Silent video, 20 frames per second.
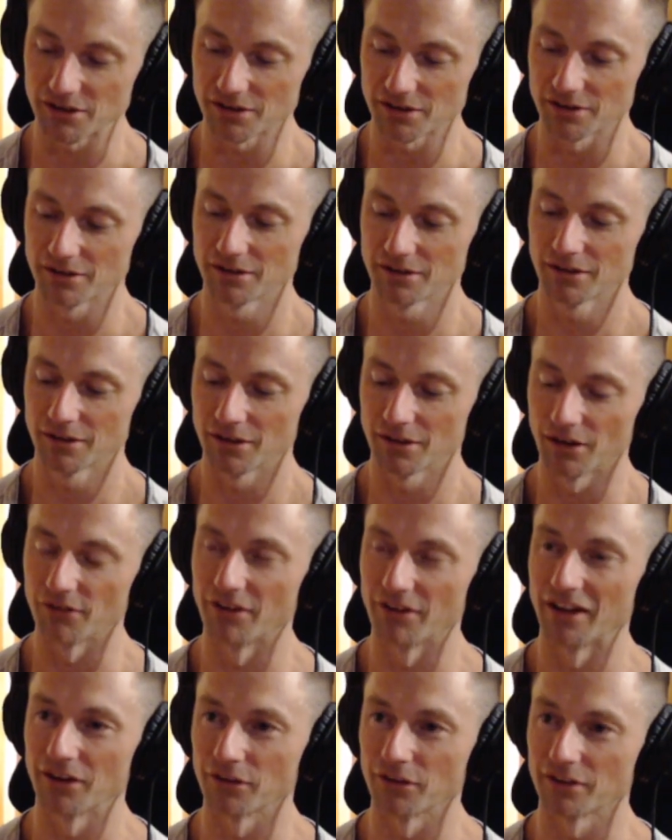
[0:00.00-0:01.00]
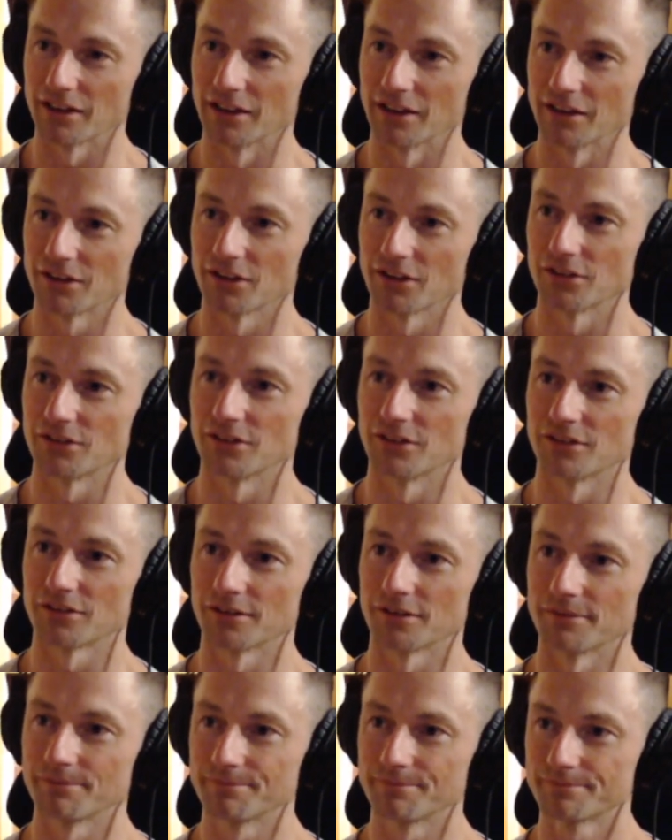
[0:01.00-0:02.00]
is an expression of a
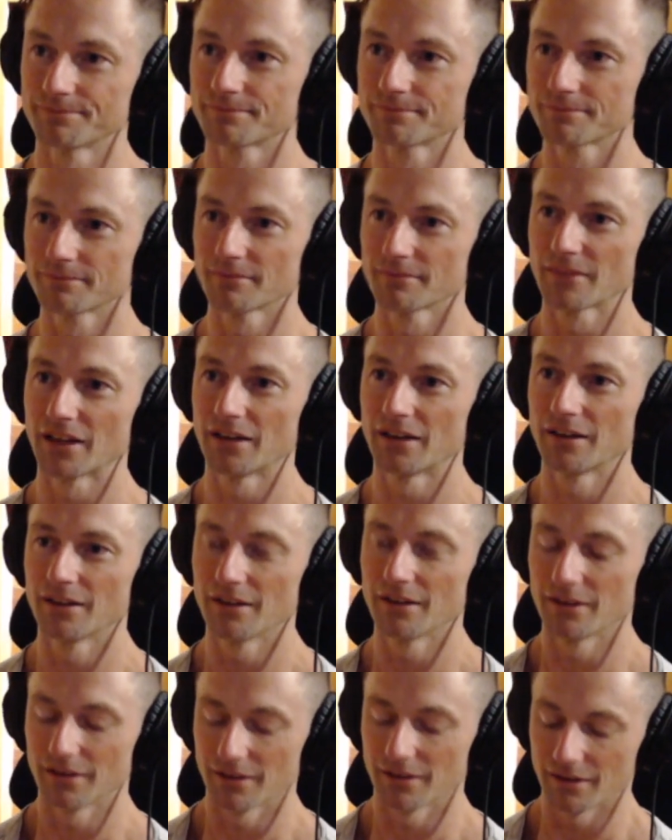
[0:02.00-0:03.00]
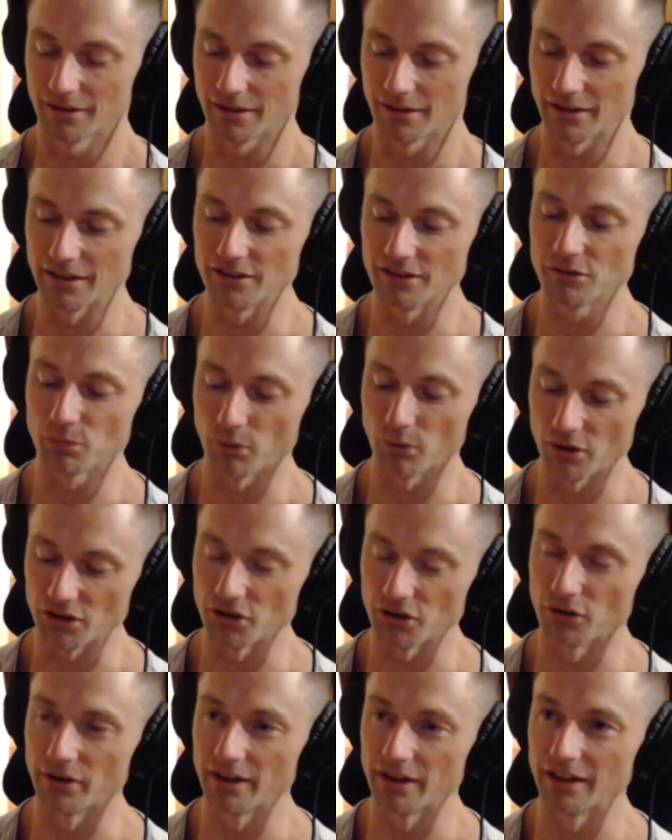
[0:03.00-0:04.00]
healthy ecosystem.
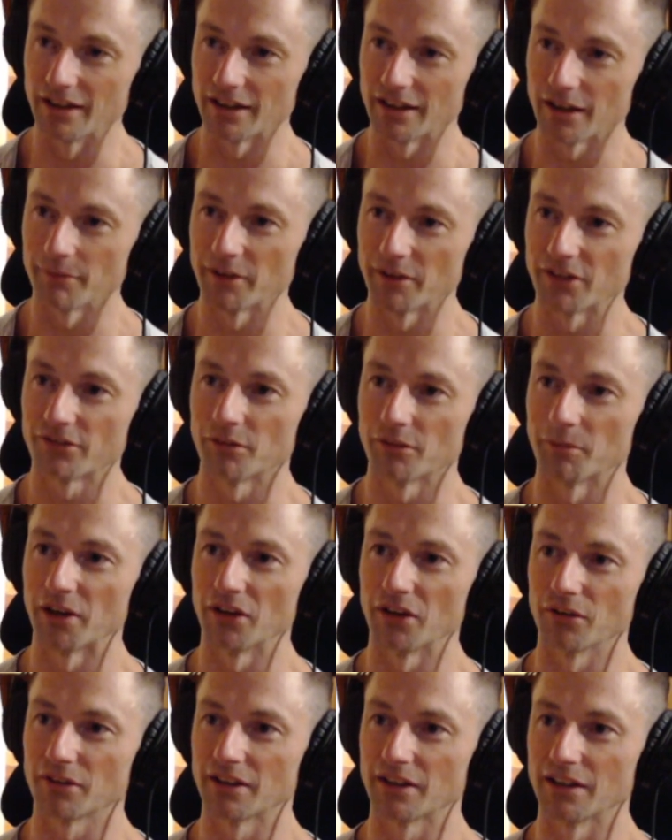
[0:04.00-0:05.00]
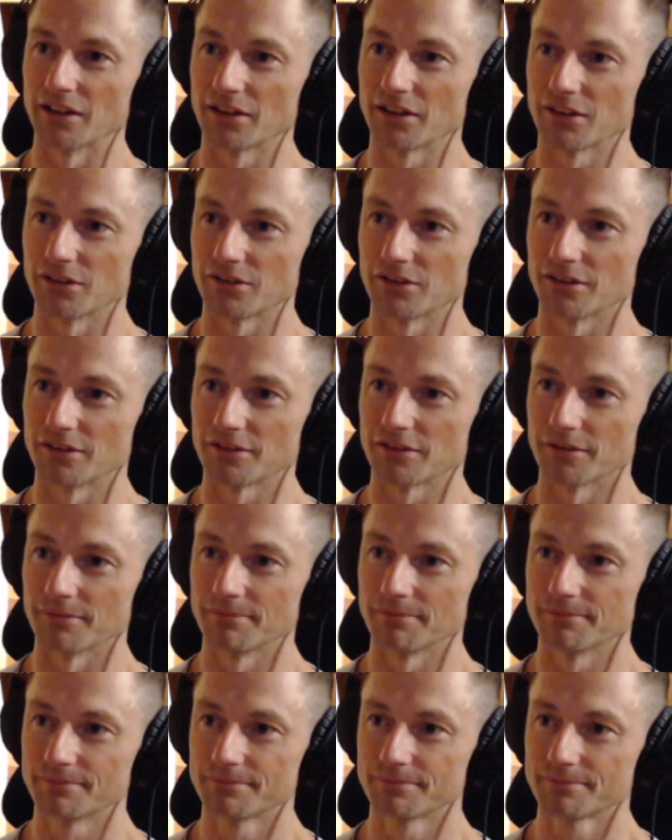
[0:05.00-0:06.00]
Is what you're eating coming from a
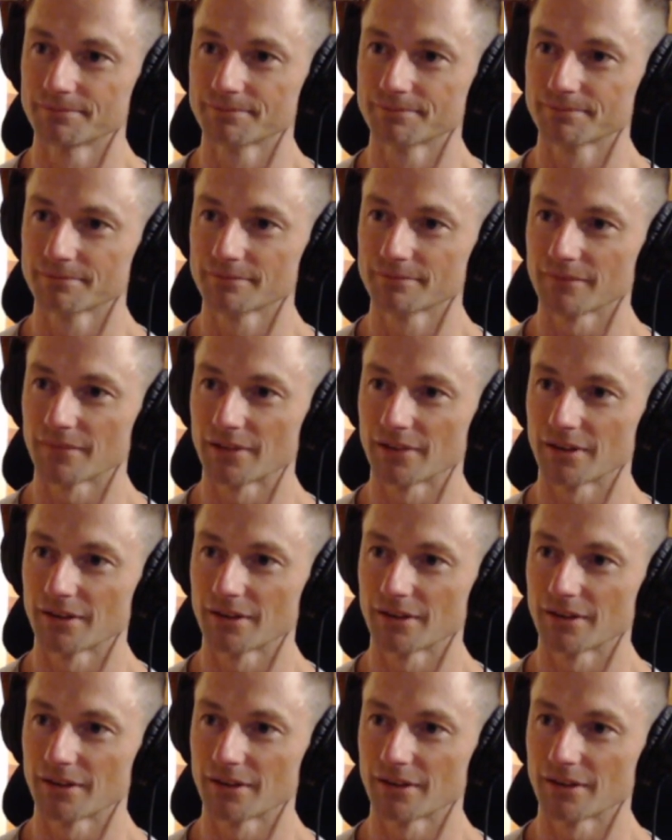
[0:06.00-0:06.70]
healthy ecosystem?